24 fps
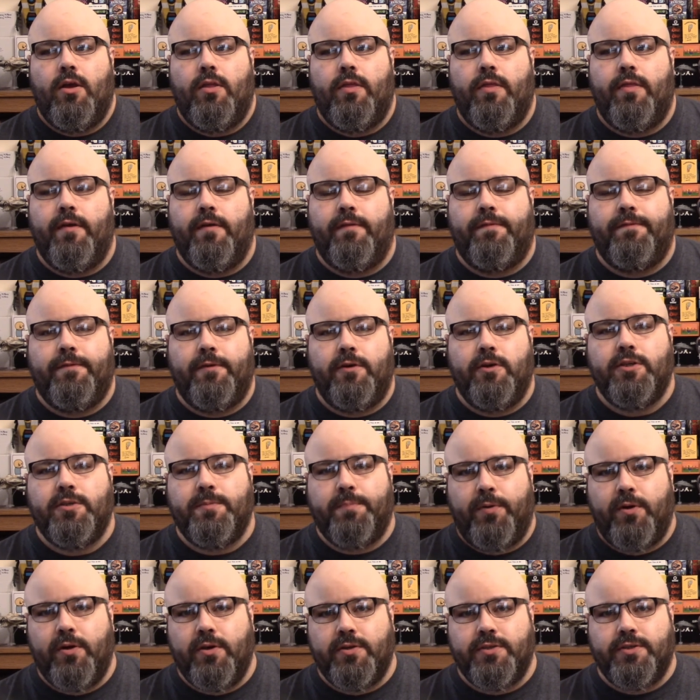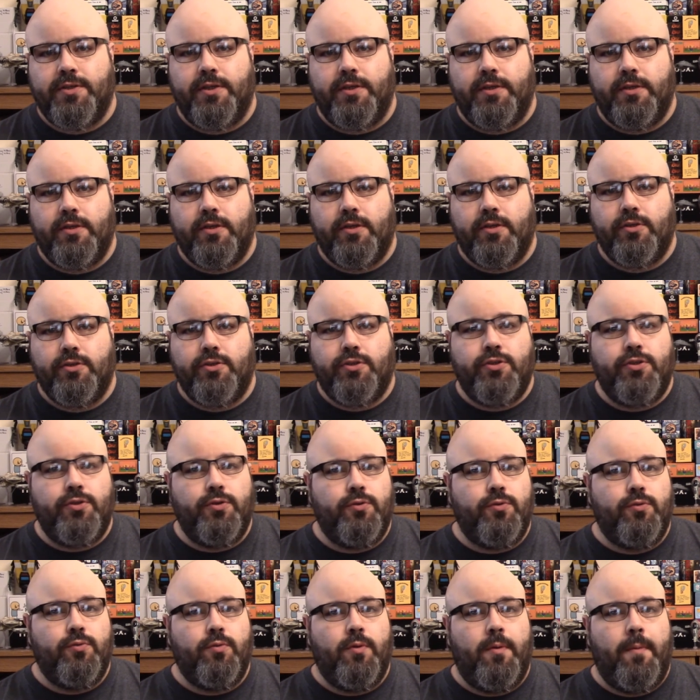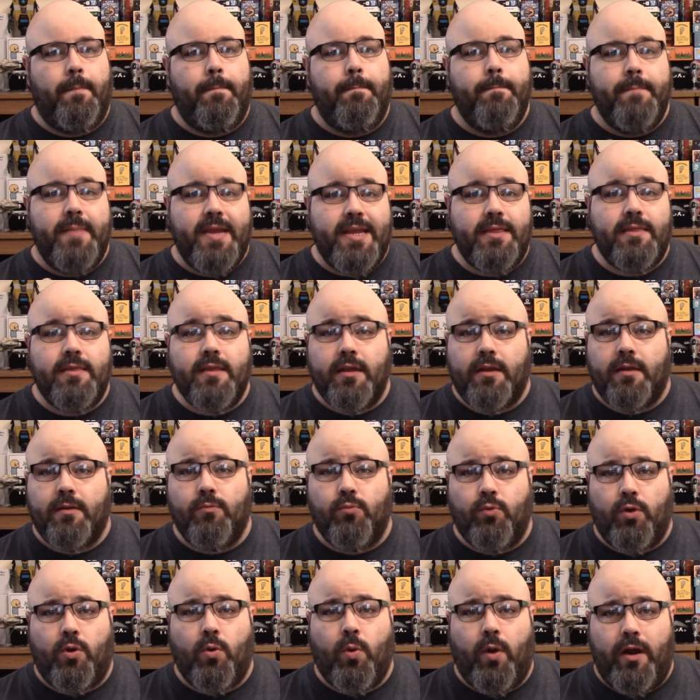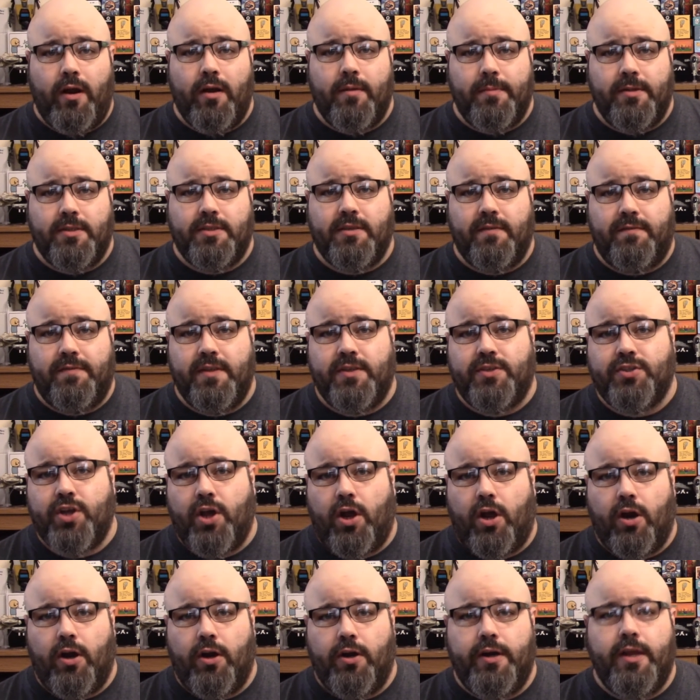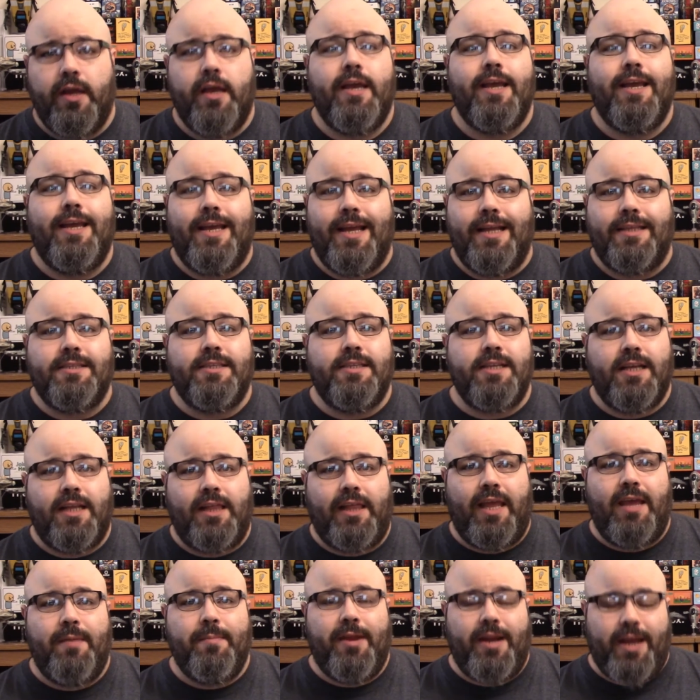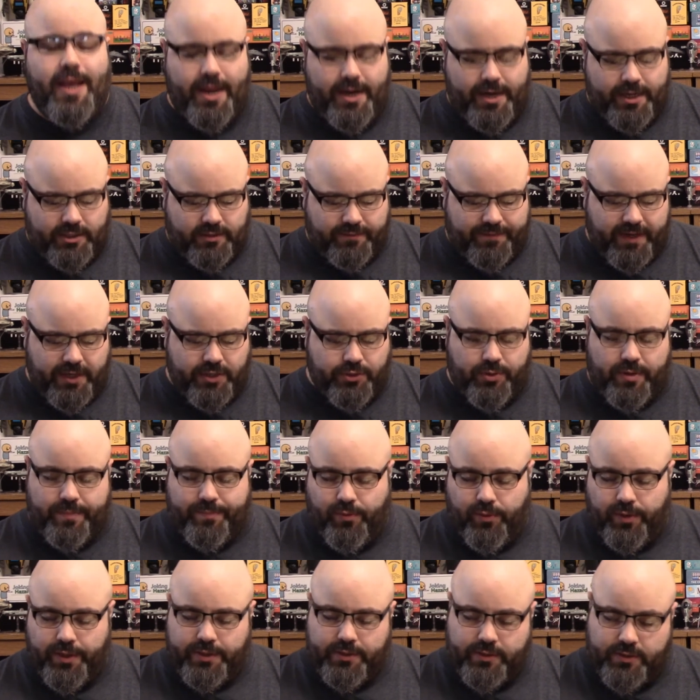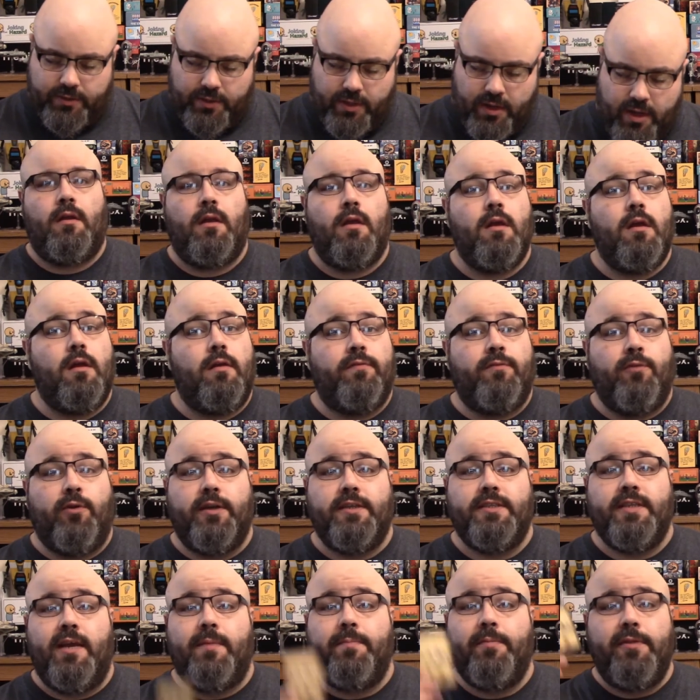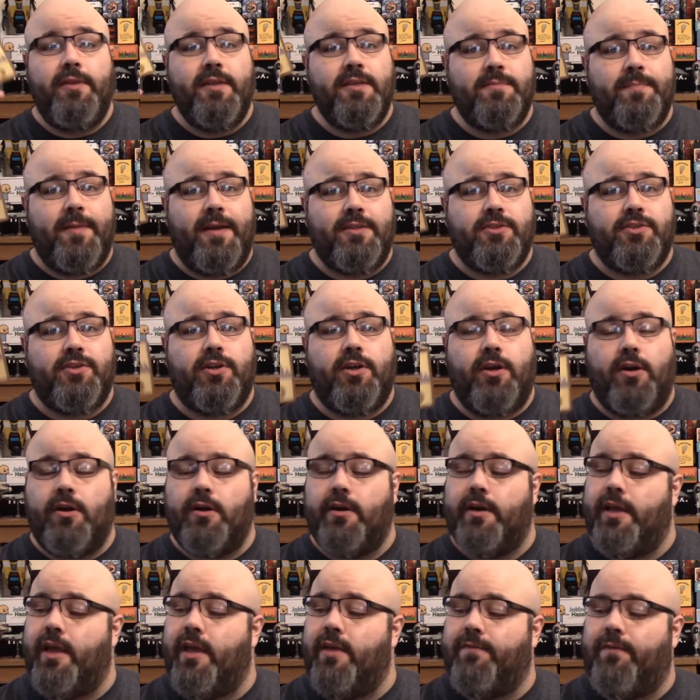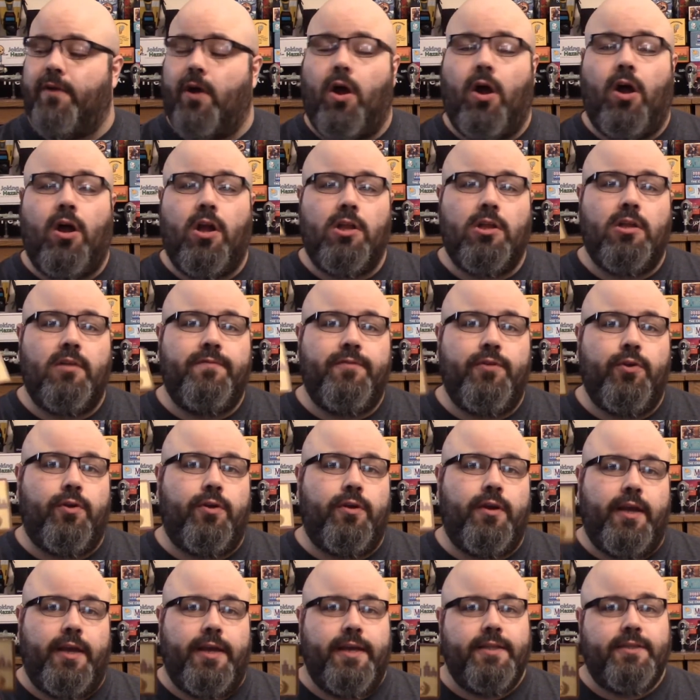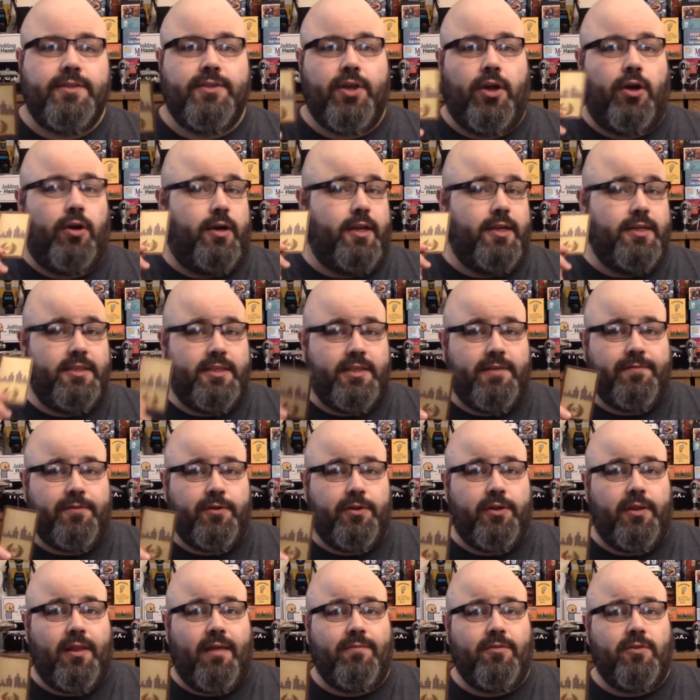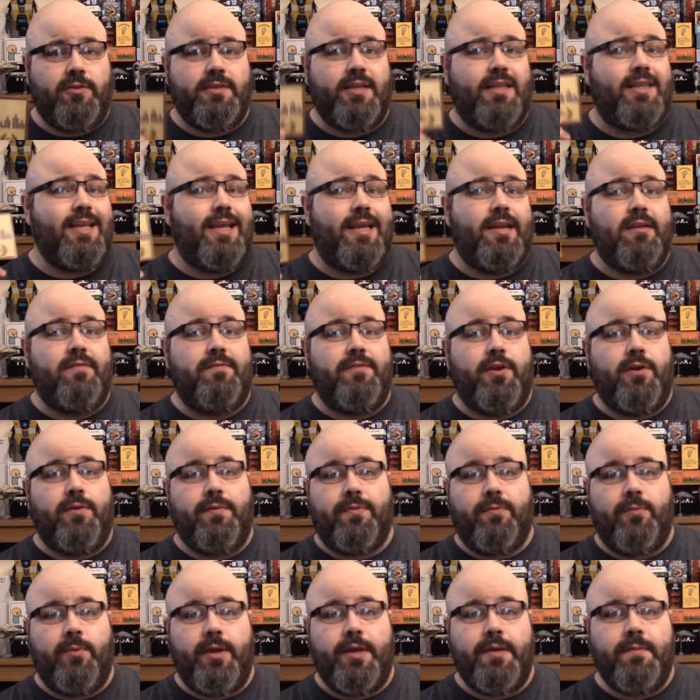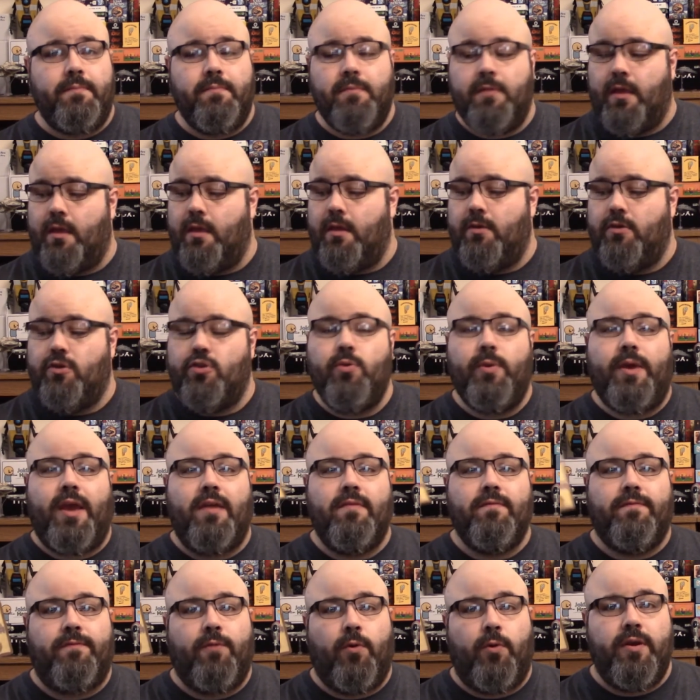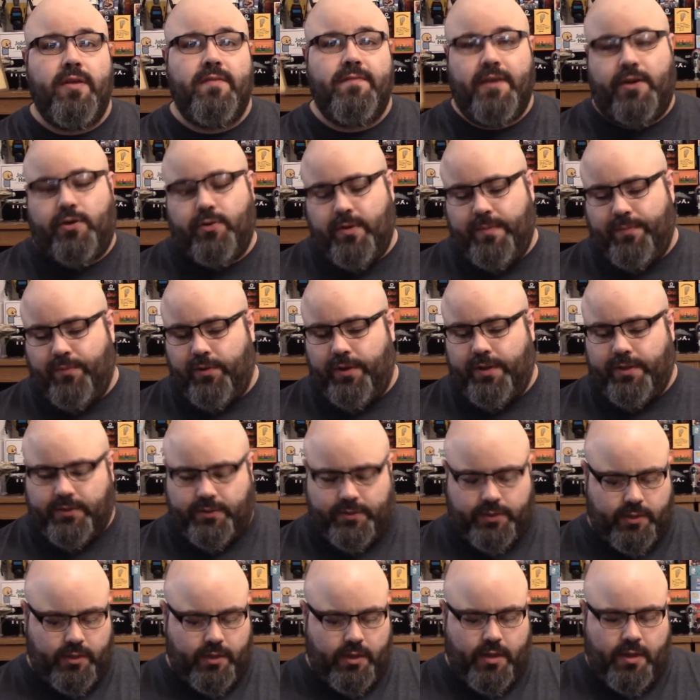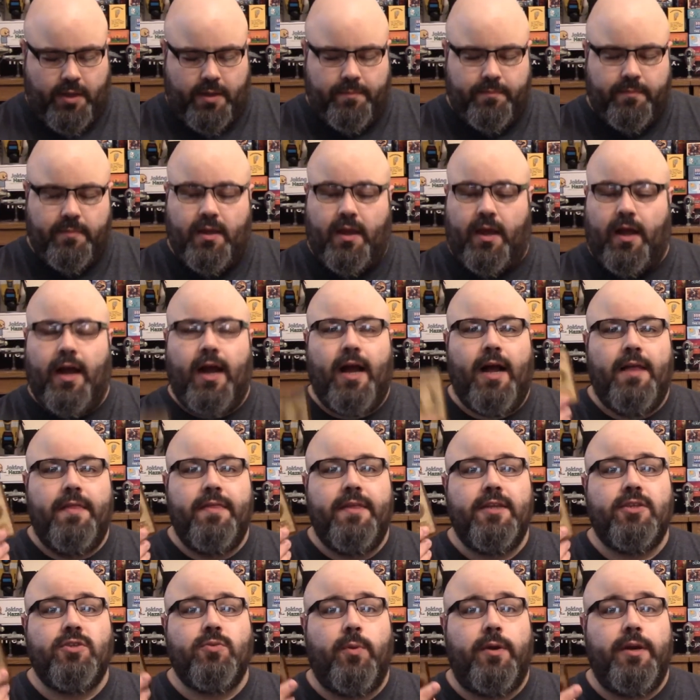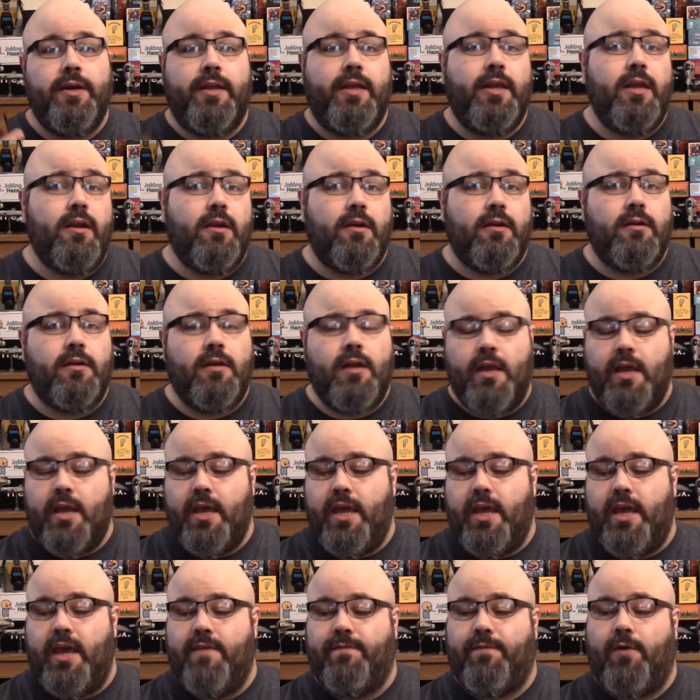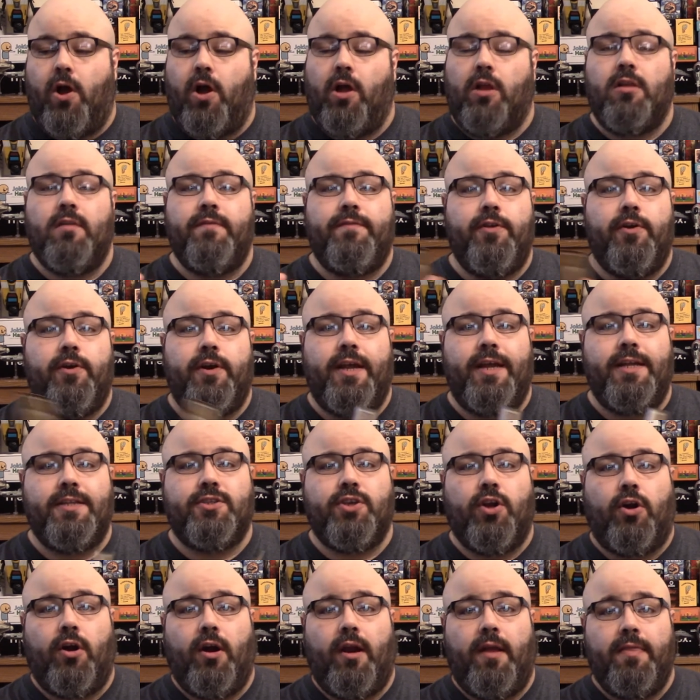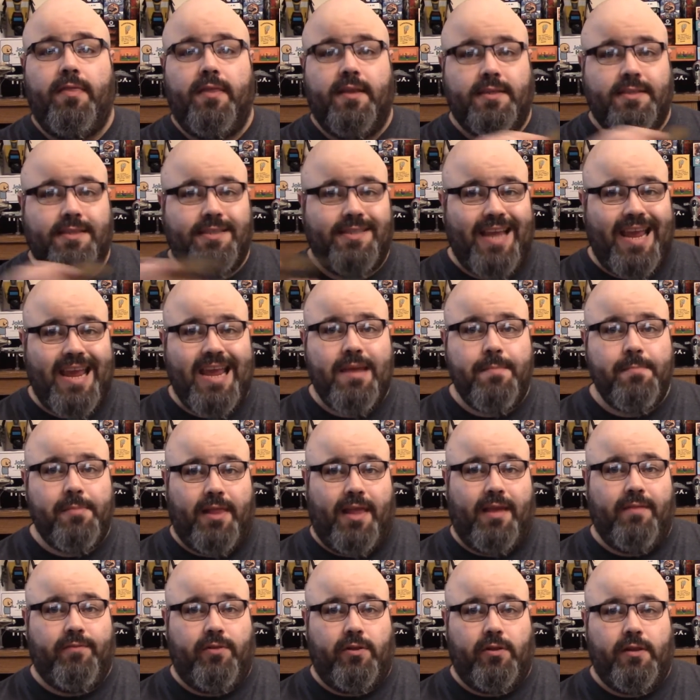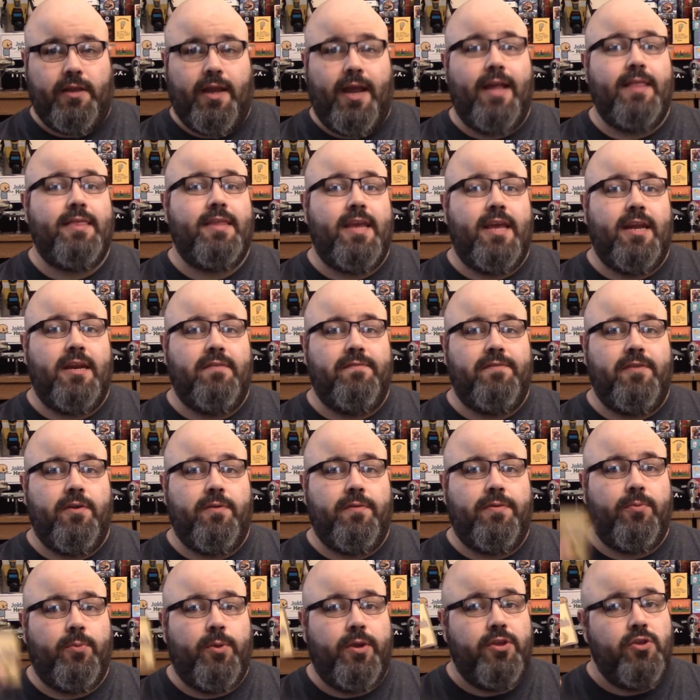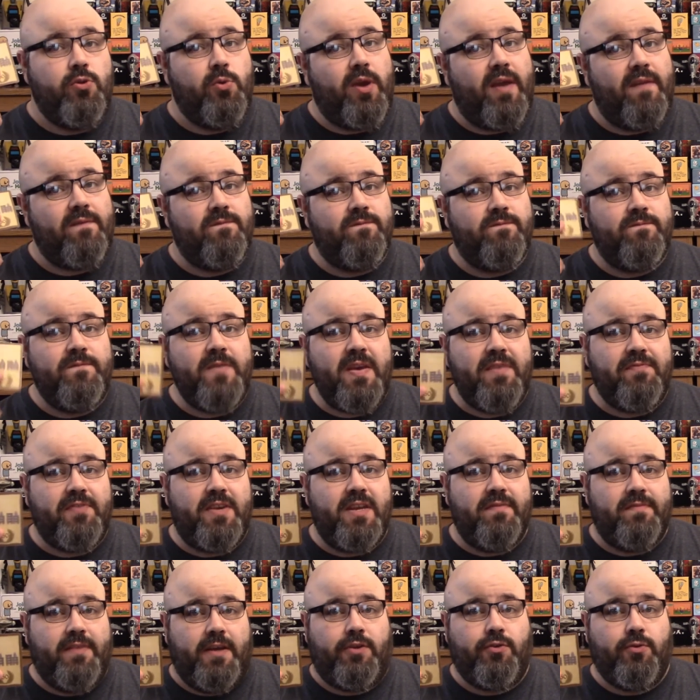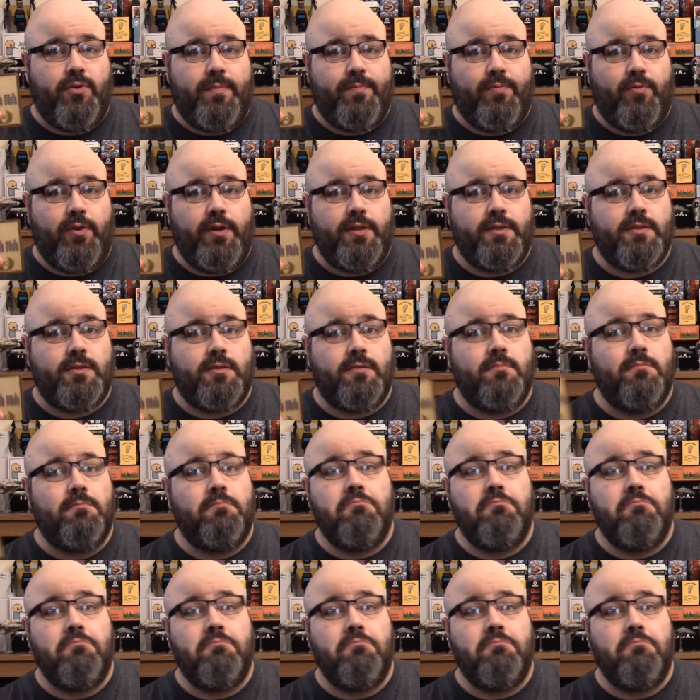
The first person to meet the requirements of this card gets to claim it and its victory points. For example, this master card, if all of your knights are on different levels at the end of year 3, you gain 40 victory points. This one here, if all of your knights are on the same level at the end of year 3, you get 50 victory points.